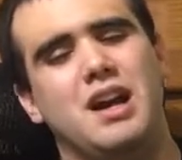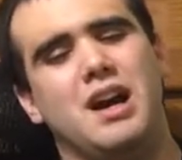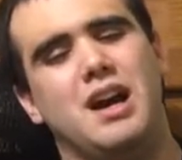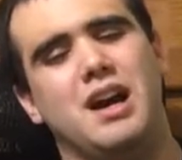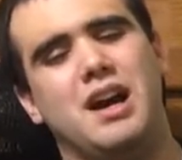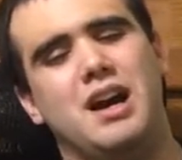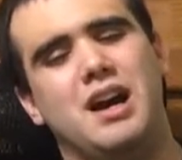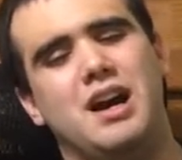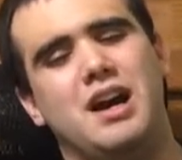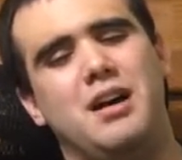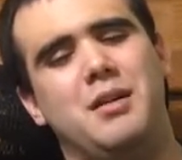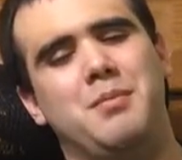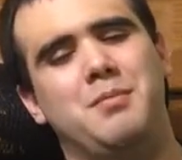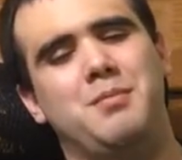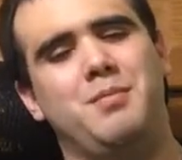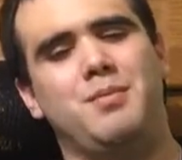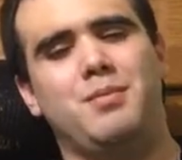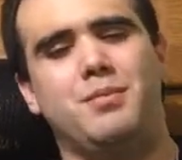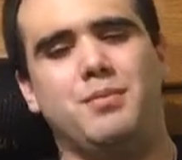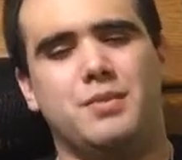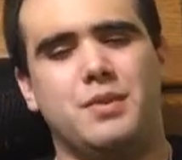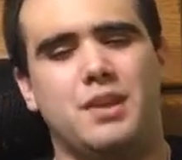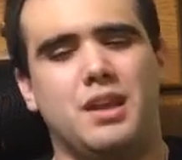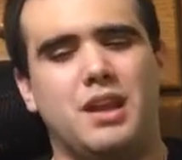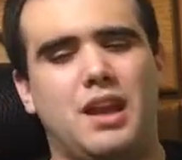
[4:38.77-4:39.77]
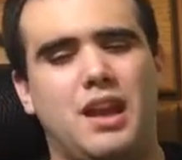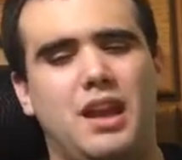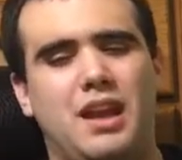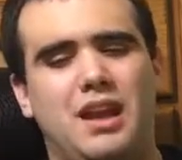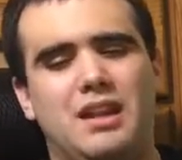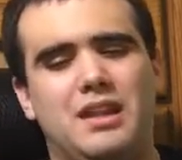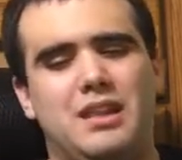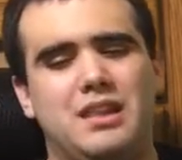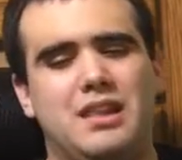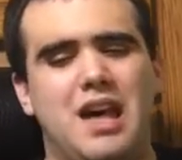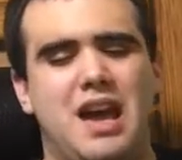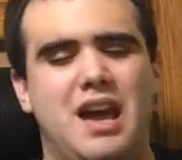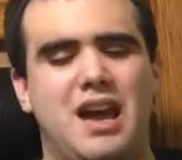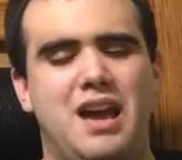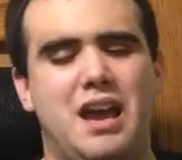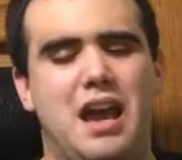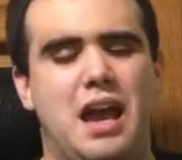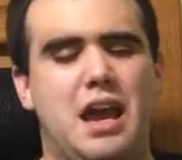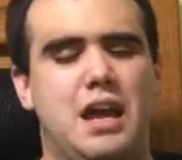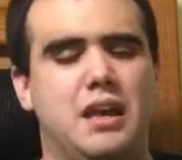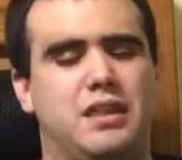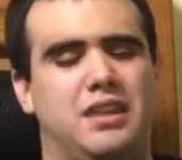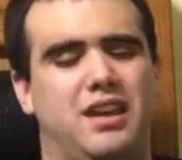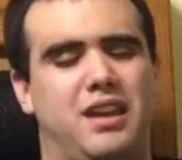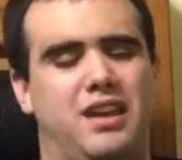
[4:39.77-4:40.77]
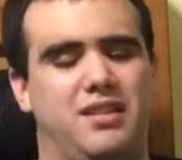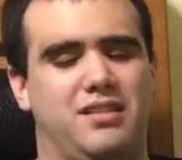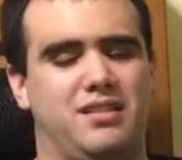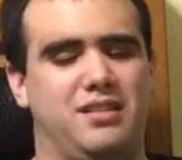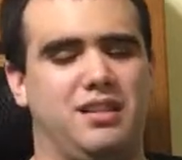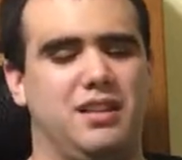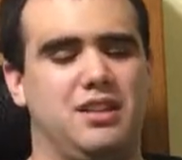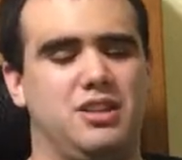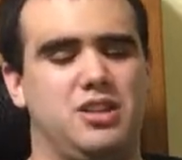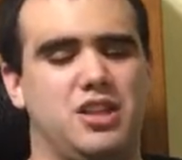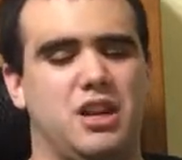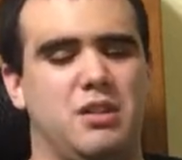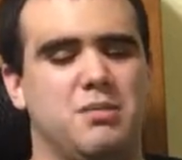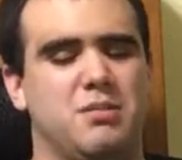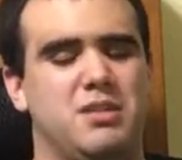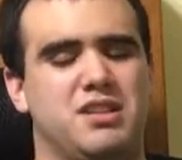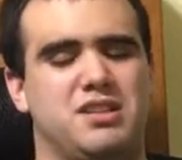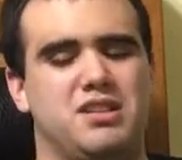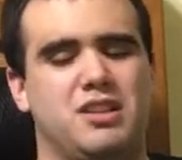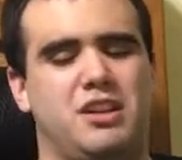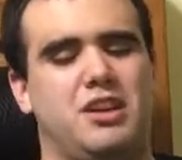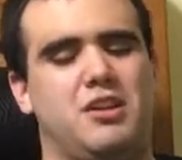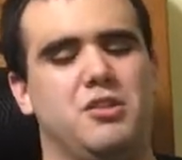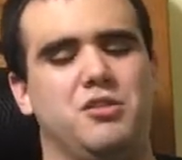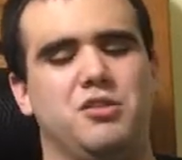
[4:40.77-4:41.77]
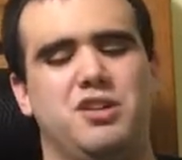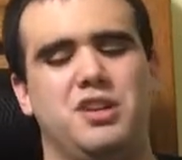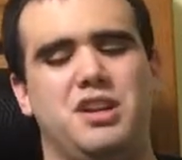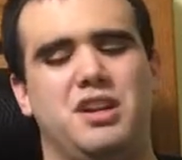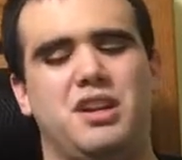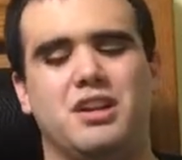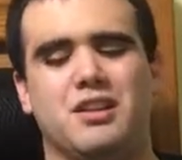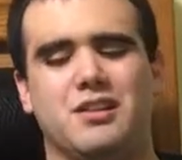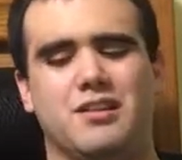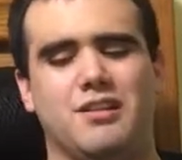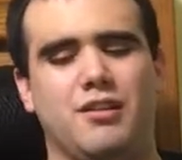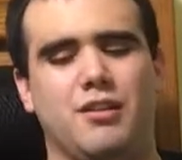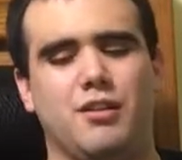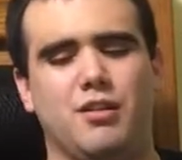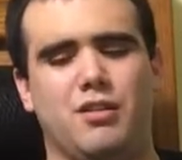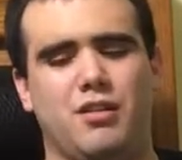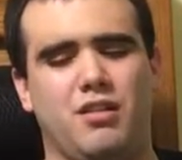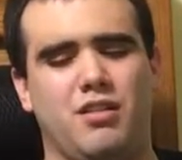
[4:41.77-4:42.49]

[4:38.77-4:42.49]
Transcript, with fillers: Um, and that, I think, is a legitimate security concern.